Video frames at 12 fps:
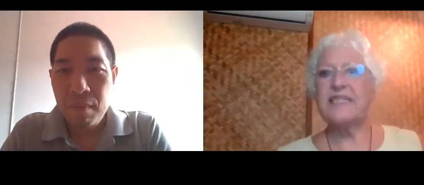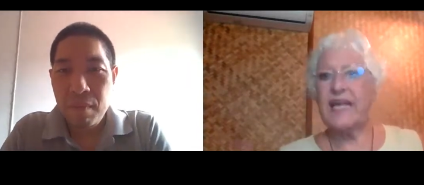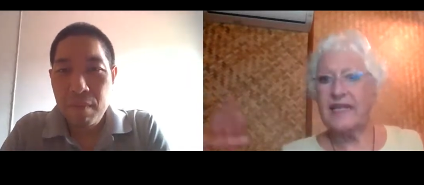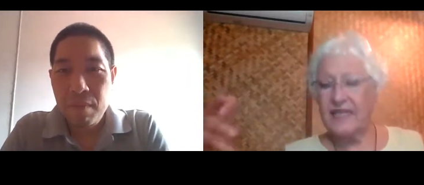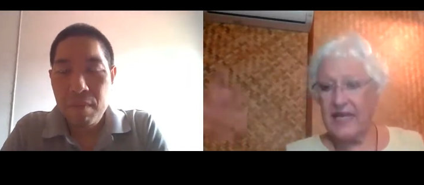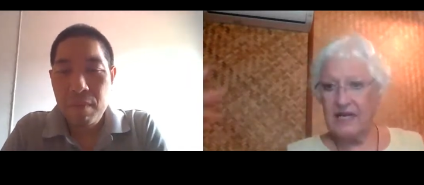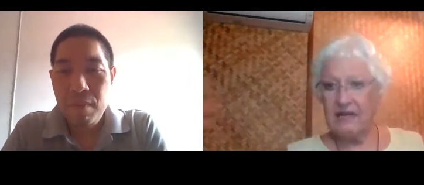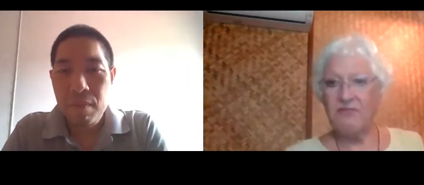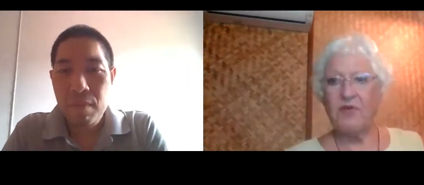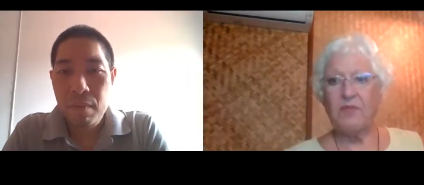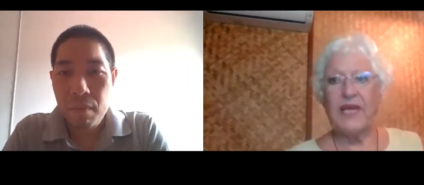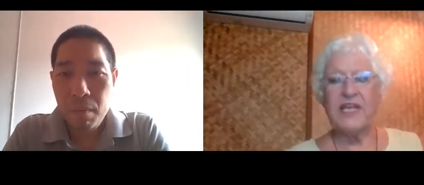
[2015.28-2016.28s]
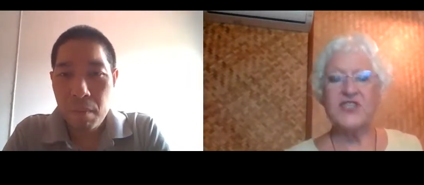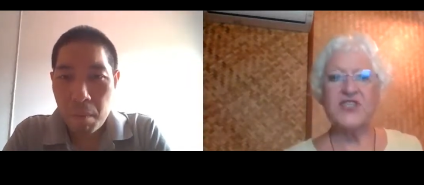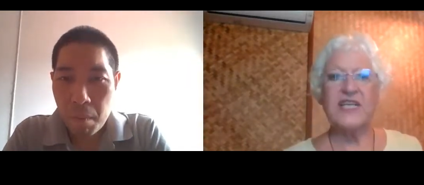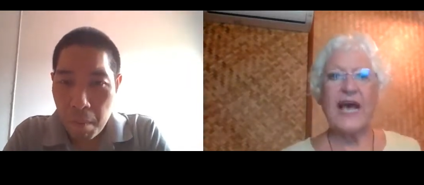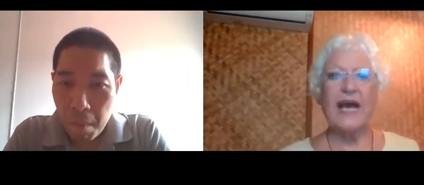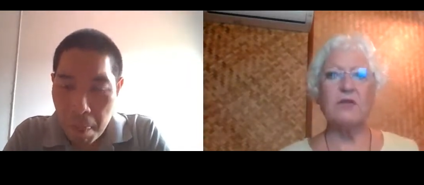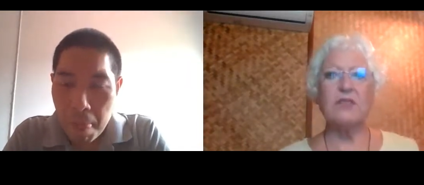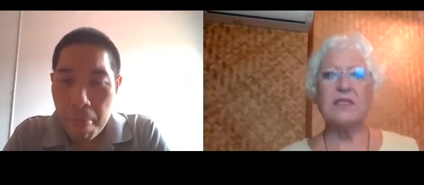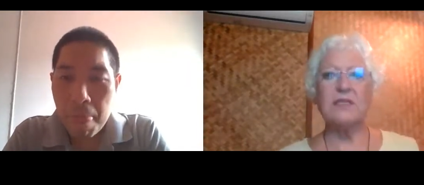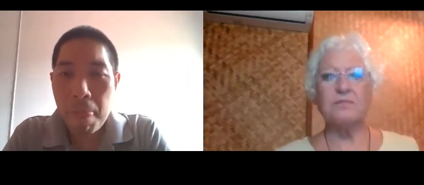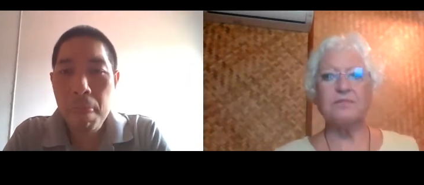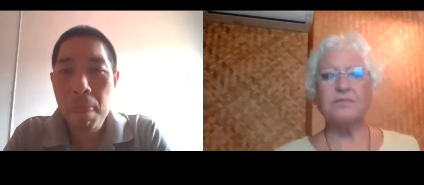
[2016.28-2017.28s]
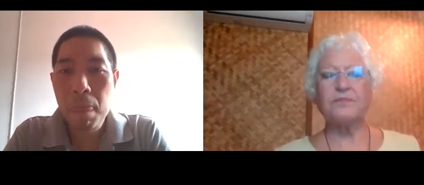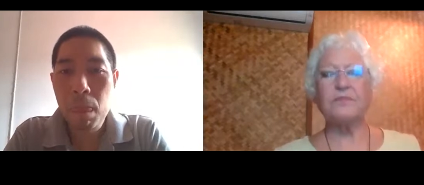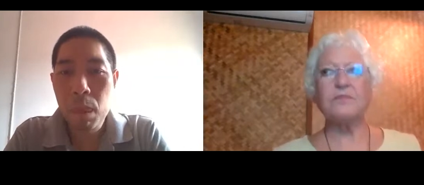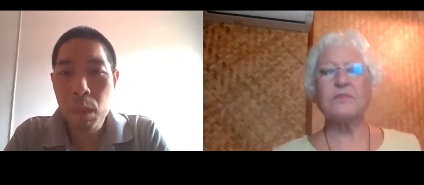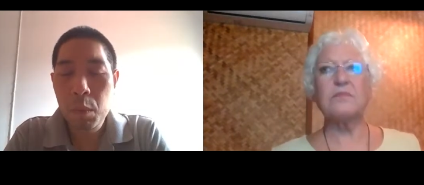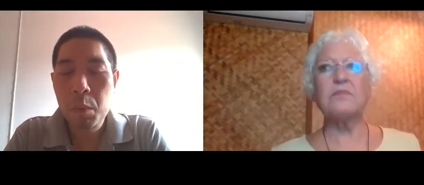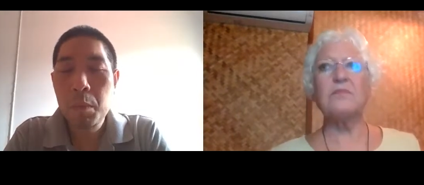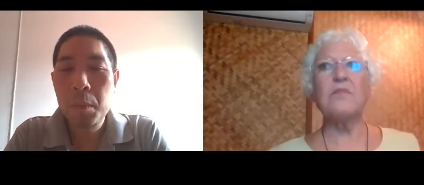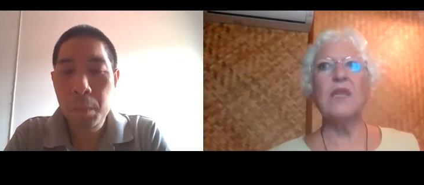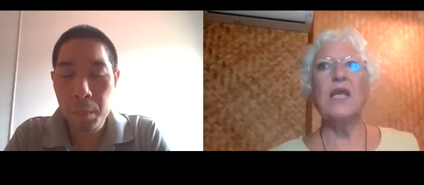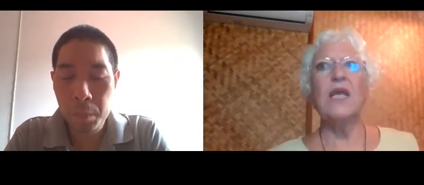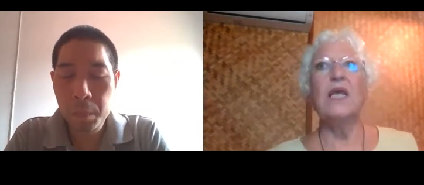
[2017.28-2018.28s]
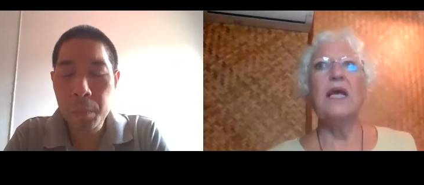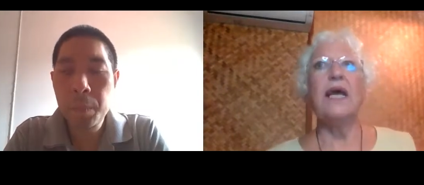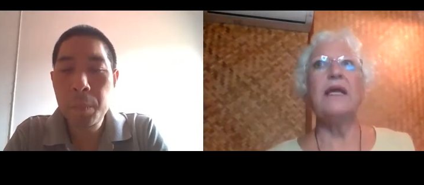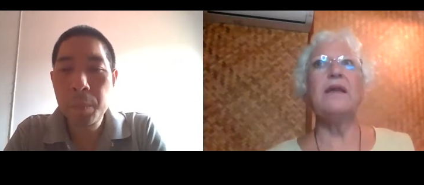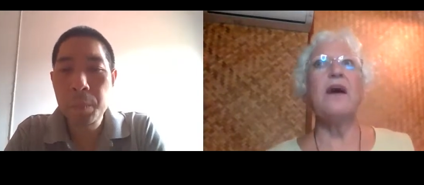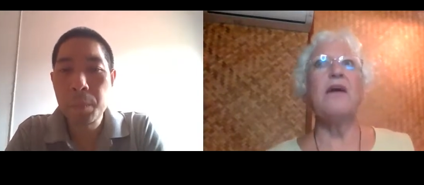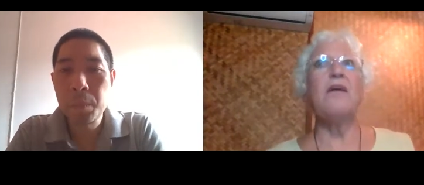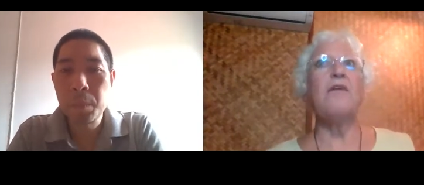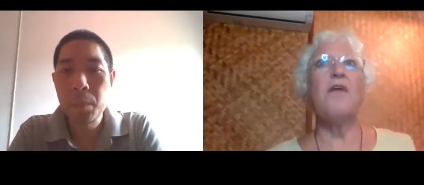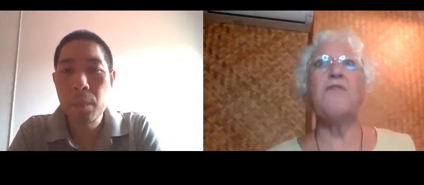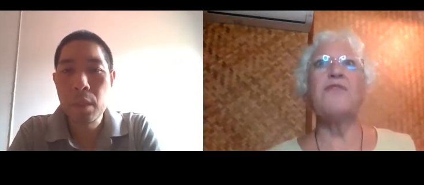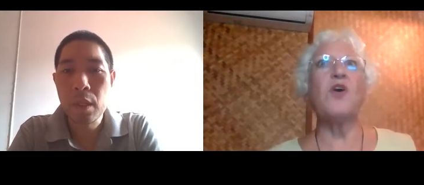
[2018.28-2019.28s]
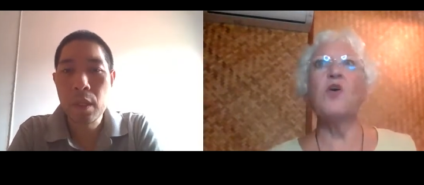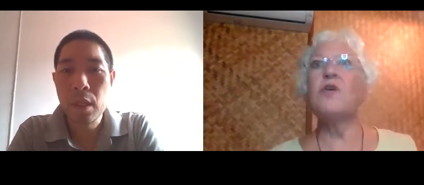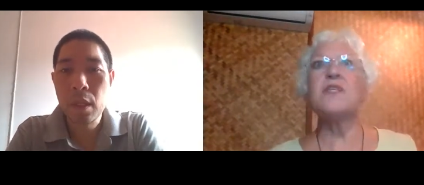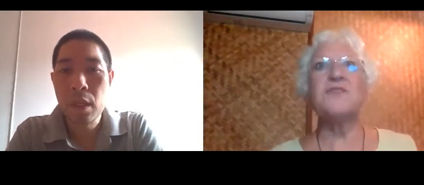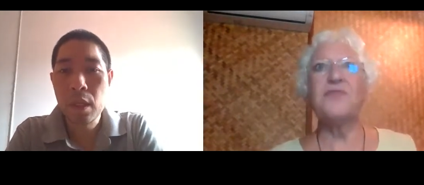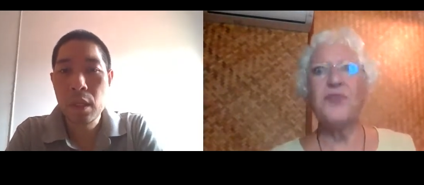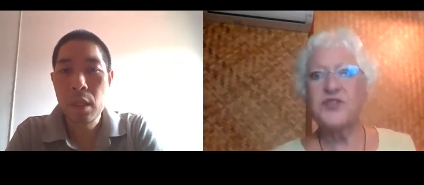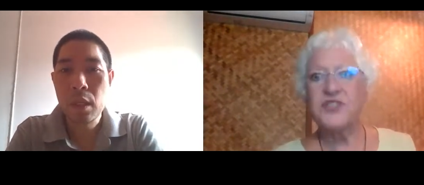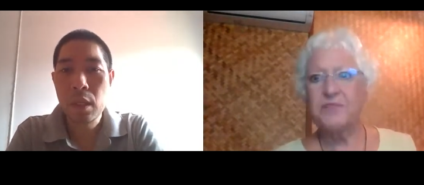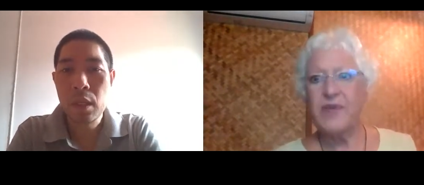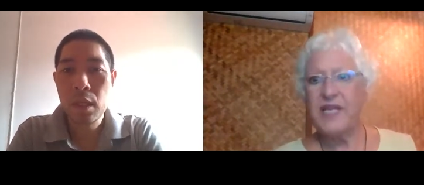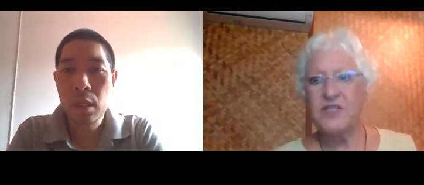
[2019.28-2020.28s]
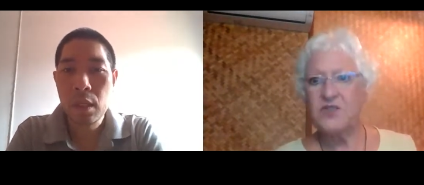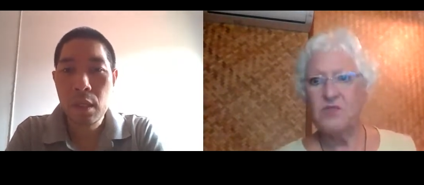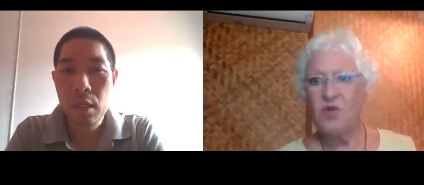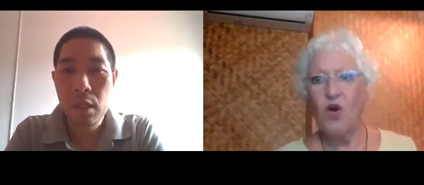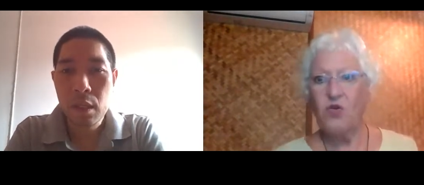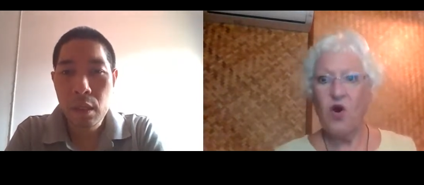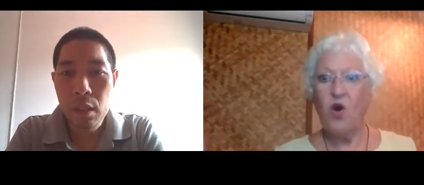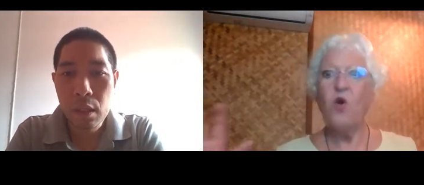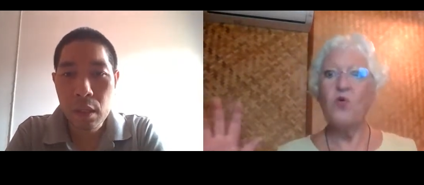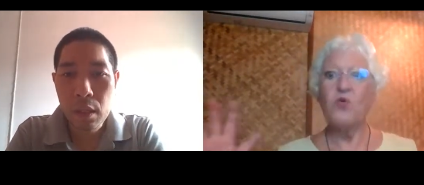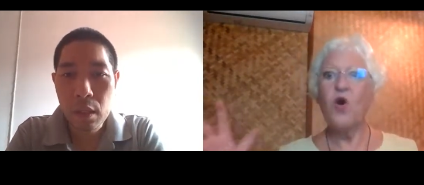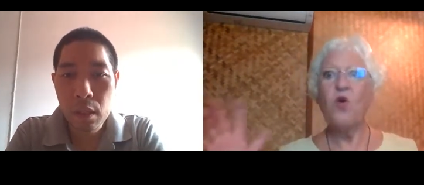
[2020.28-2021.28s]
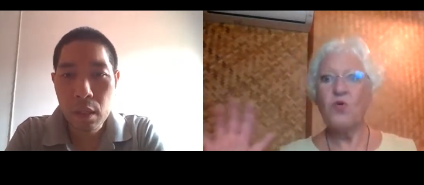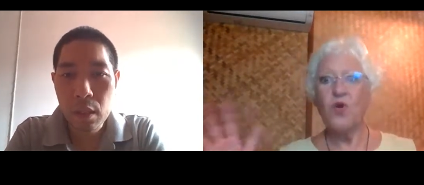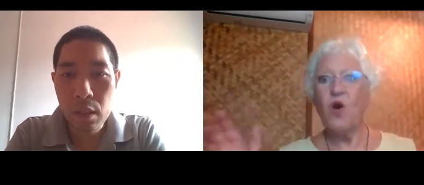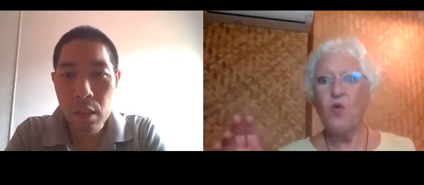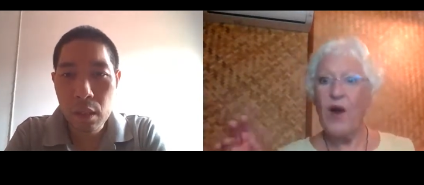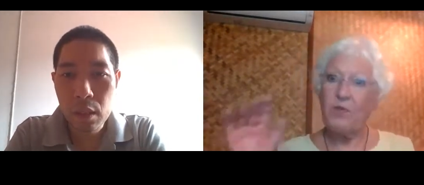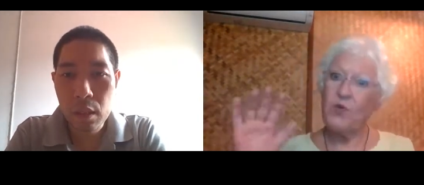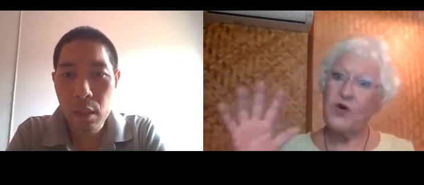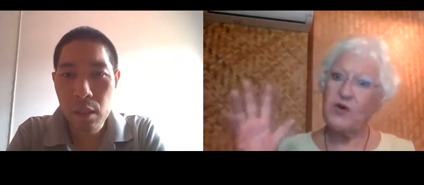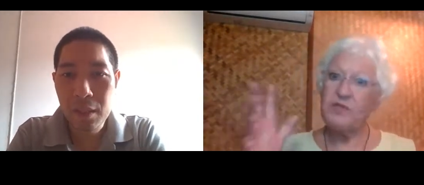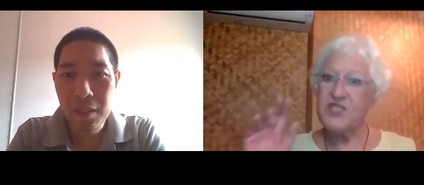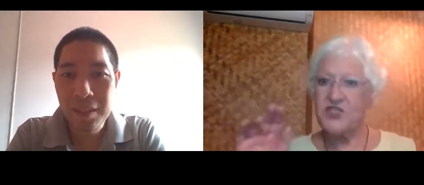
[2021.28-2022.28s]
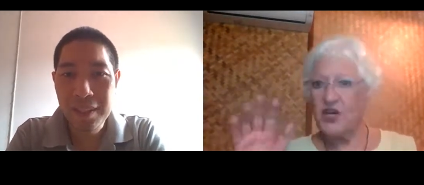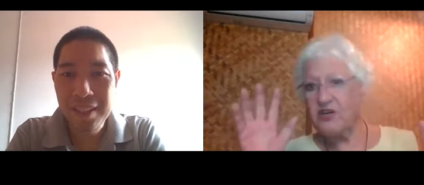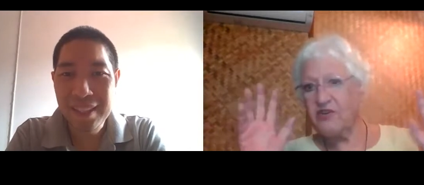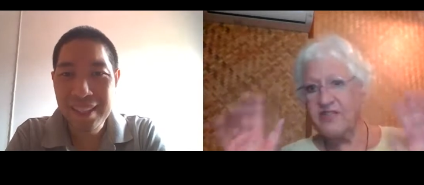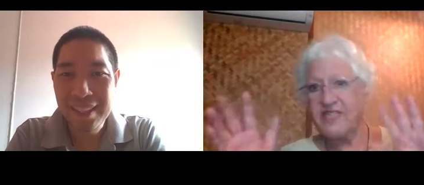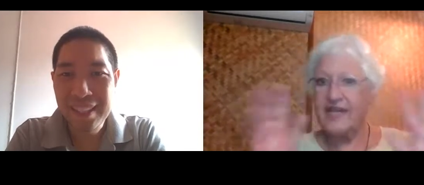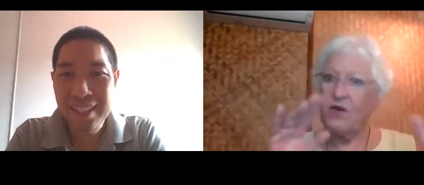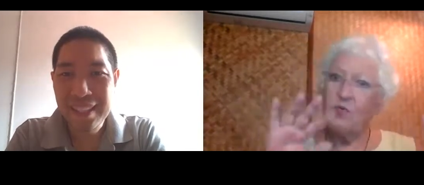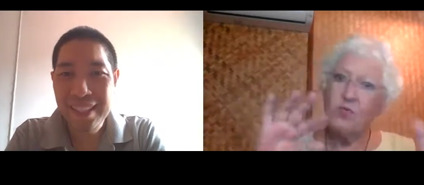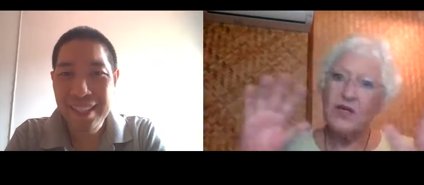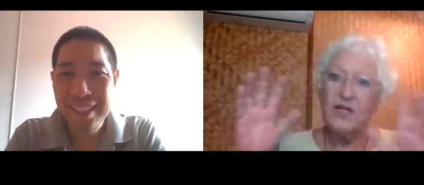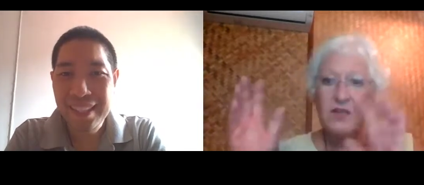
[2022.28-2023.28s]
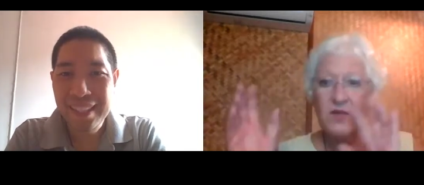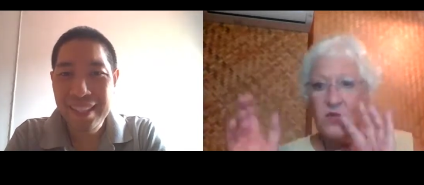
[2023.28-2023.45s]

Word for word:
Speaker 1: sent that information out. Mm-hmm. And of course, first me too. Oh no, no, no! I work with chakras. I don't want to